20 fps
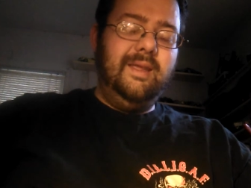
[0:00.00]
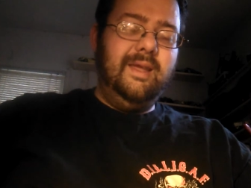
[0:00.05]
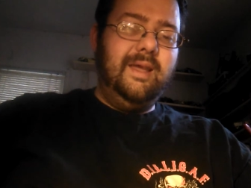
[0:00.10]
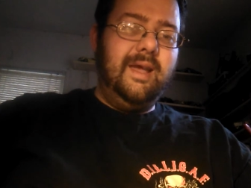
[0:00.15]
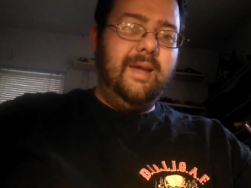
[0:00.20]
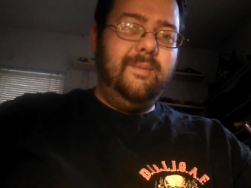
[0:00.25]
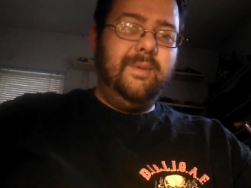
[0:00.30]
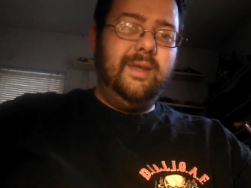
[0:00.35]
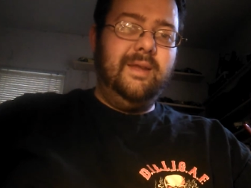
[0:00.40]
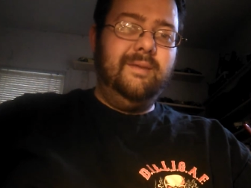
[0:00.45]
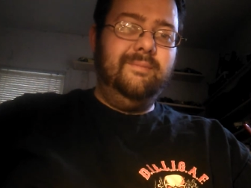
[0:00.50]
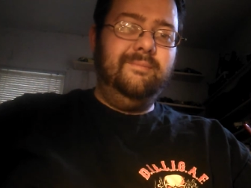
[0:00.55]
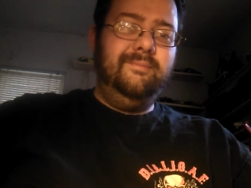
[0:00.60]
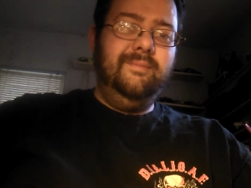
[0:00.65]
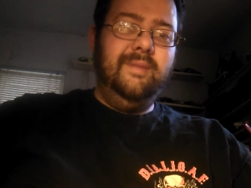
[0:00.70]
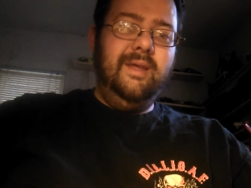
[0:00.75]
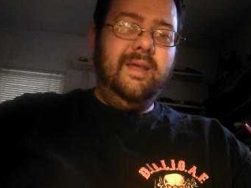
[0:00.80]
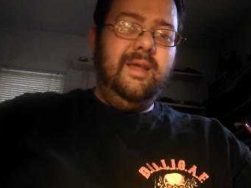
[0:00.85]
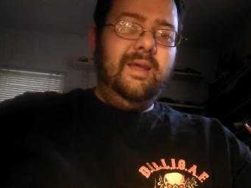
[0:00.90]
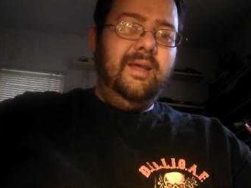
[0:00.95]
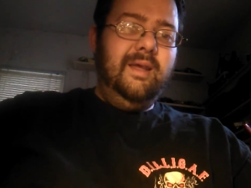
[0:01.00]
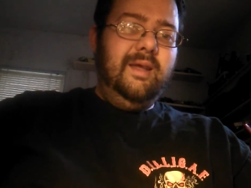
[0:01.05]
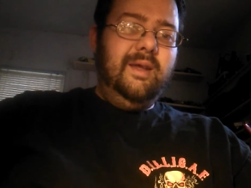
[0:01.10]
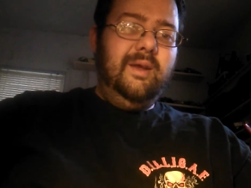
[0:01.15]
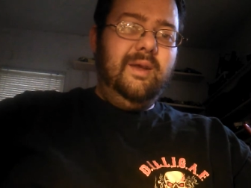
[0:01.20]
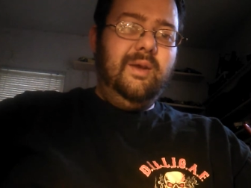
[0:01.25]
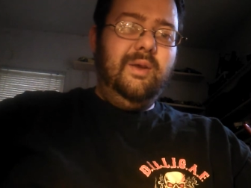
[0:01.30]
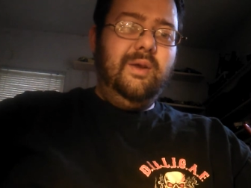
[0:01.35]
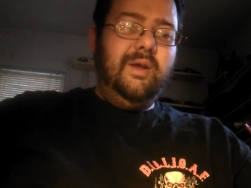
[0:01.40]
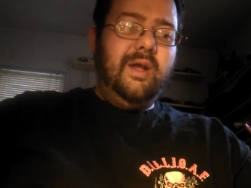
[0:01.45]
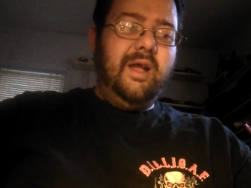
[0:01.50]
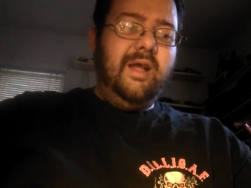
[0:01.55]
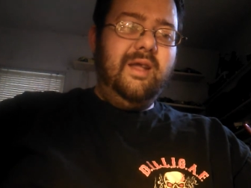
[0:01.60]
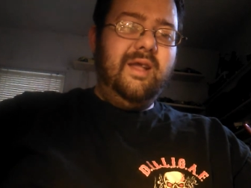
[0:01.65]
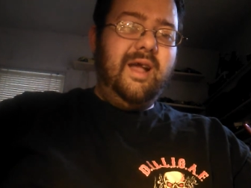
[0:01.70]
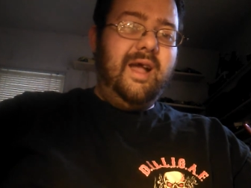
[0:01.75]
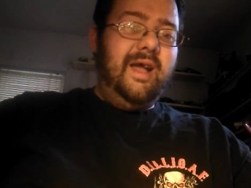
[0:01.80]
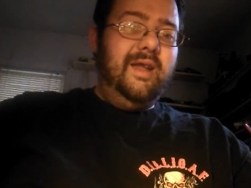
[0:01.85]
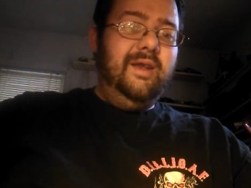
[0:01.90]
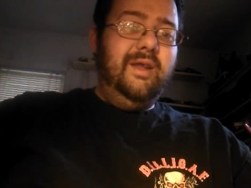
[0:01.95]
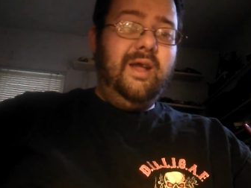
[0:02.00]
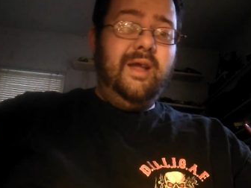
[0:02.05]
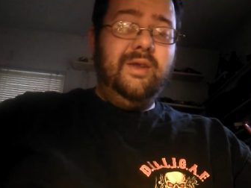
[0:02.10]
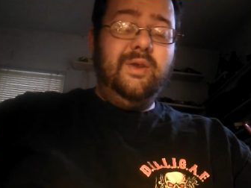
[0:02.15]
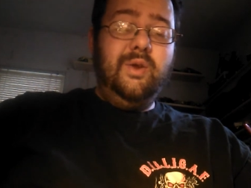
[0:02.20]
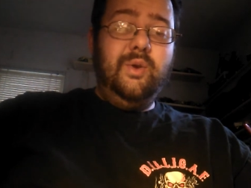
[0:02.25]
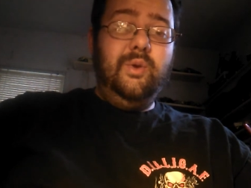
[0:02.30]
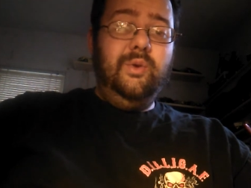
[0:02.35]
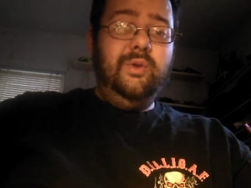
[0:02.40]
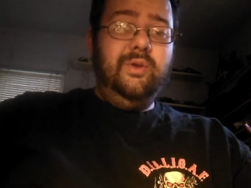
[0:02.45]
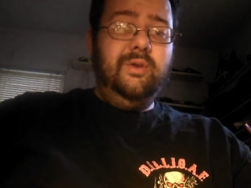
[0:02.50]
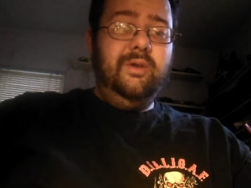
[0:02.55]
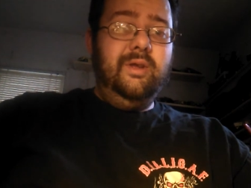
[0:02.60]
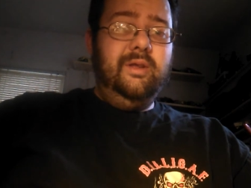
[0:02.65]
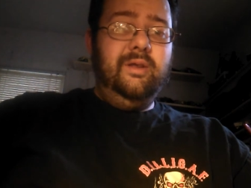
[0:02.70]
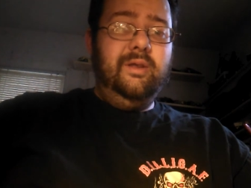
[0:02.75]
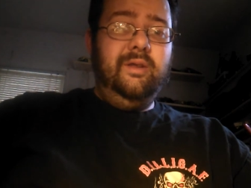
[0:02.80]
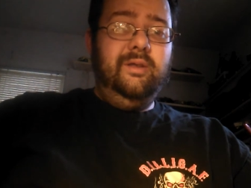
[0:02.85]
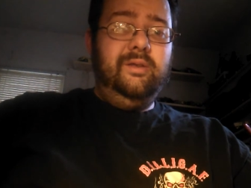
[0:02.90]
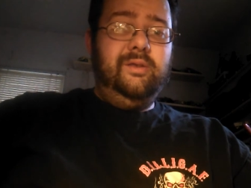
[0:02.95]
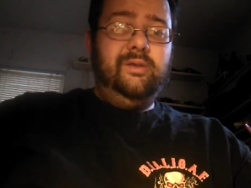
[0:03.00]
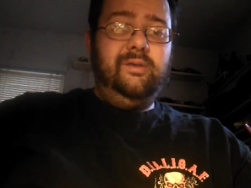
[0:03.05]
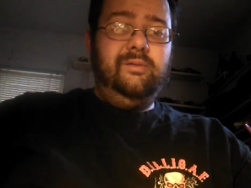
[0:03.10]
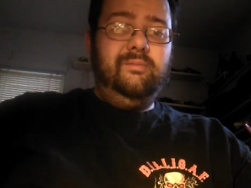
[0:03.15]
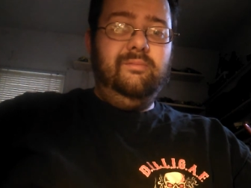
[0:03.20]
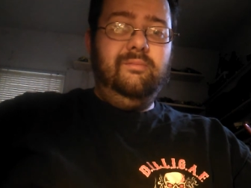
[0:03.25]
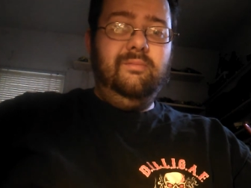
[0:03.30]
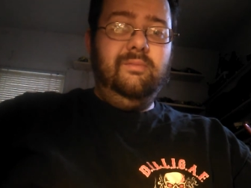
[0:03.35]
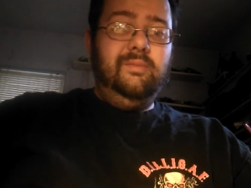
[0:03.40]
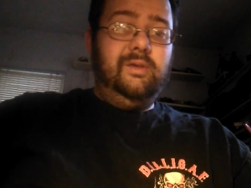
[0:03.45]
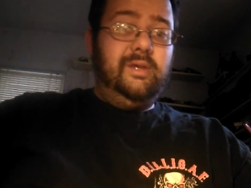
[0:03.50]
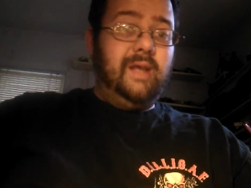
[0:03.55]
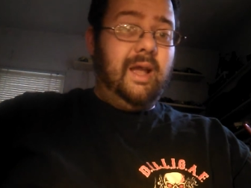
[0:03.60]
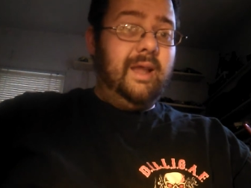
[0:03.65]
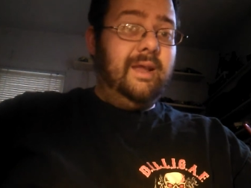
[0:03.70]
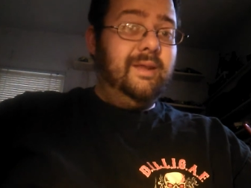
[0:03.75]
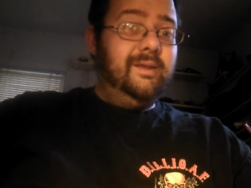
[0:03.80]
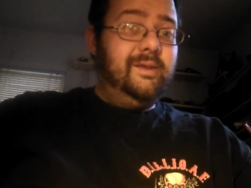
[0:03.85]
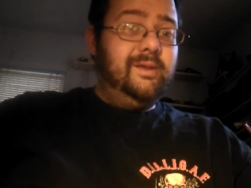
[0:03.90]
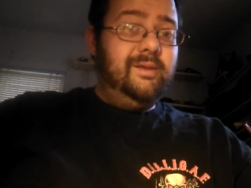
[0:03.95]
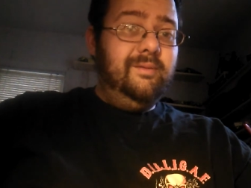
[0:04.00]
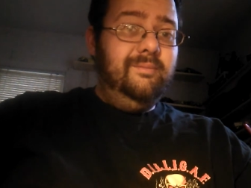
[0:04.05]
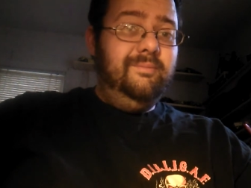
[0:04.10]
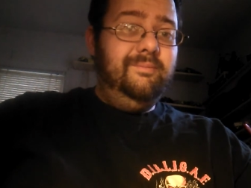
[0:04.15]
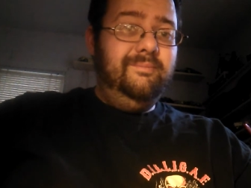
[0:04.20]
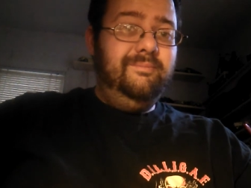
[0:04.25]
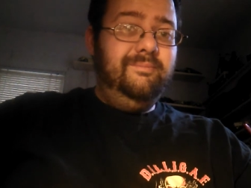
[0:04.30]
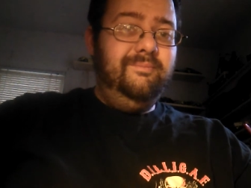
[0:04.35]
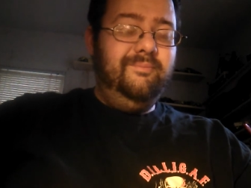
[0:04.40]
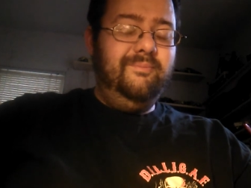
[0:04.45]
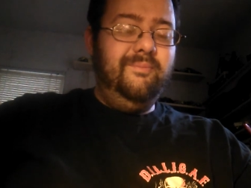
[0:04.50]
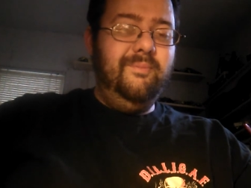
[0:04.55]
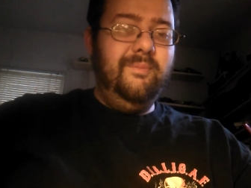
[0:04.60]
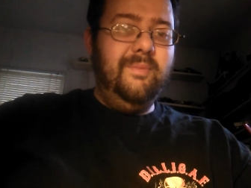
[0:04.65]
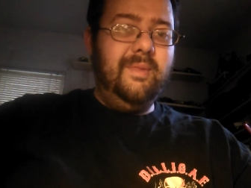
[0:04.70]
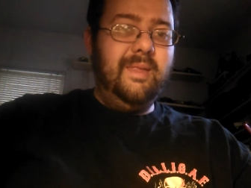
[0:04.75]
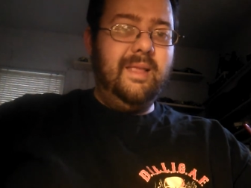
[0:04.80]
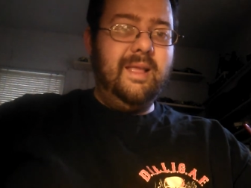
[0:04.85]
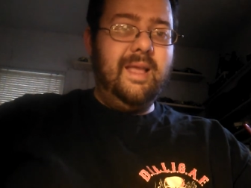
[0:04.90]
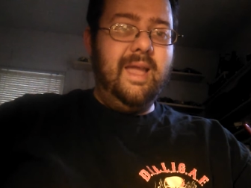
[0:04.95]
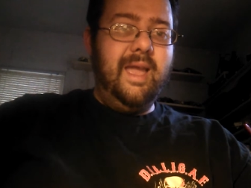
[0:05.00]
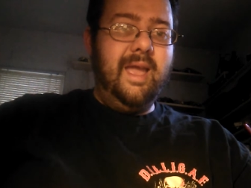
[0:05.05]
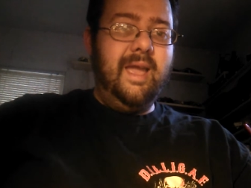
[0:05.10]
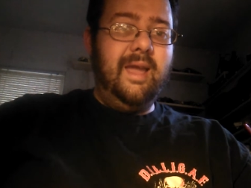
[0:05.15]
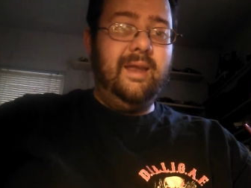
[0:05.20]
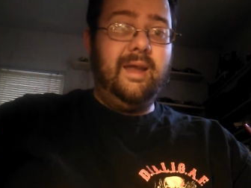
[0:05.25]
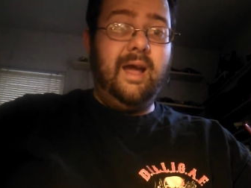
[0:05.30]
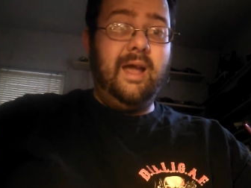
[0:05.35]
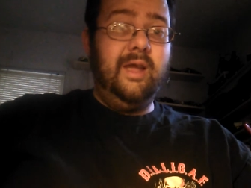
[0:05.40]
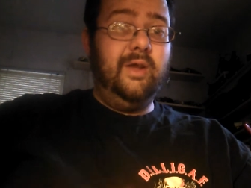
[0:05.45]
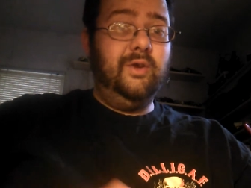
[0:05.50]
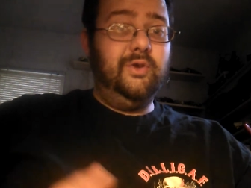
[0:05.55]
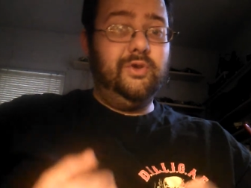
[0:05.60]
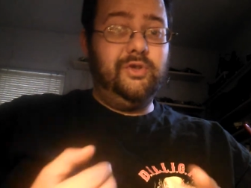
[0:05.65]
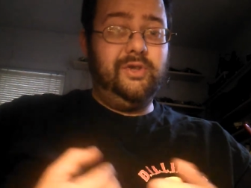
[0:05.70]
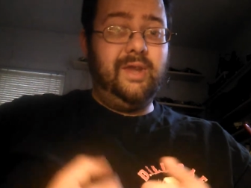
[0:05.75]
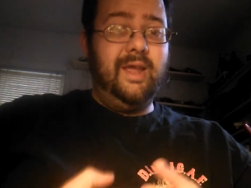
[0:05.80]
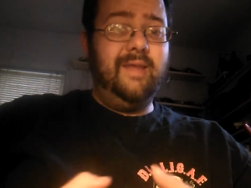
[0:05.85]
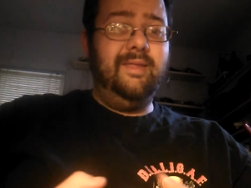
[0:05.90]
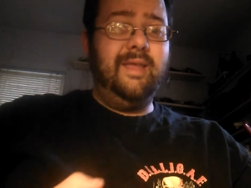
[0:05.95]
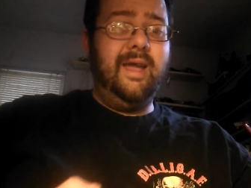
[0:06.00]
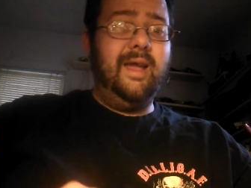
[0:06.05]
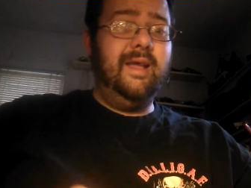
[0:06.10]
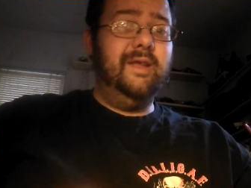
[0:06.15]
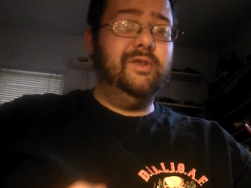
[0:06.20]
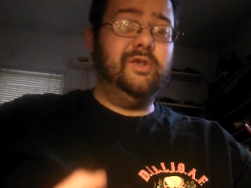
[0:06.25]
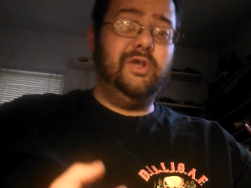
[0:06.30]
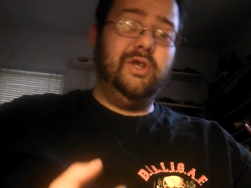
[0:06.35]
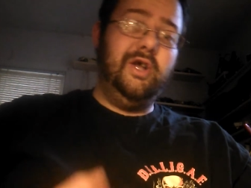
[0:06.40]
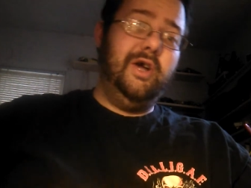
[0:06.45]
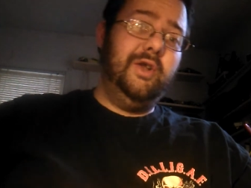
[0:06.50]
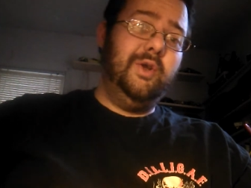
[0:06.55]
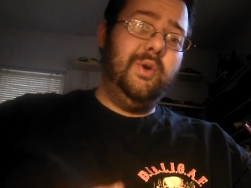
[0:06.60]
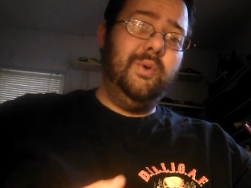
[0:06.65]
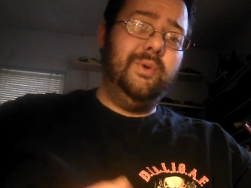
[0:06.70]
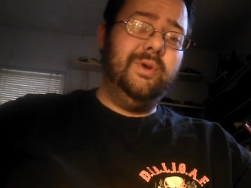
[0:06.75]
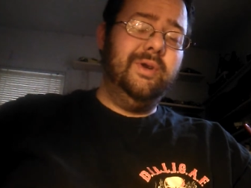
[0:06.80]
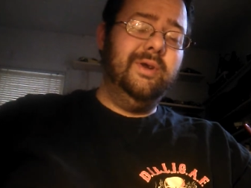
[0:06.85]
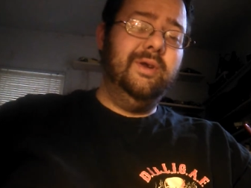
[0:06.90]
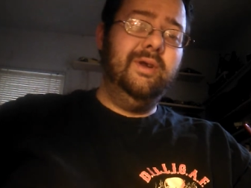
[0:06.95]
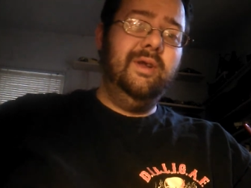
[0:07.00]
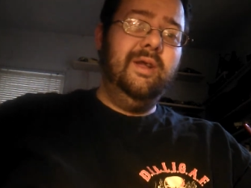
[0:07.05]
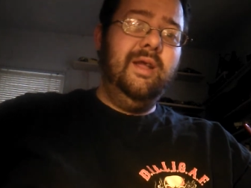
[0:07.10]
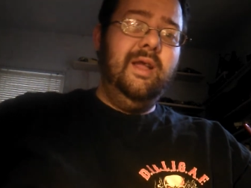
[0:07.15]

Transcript: I mean, I, I know it's science, and I understand that as a gun owner.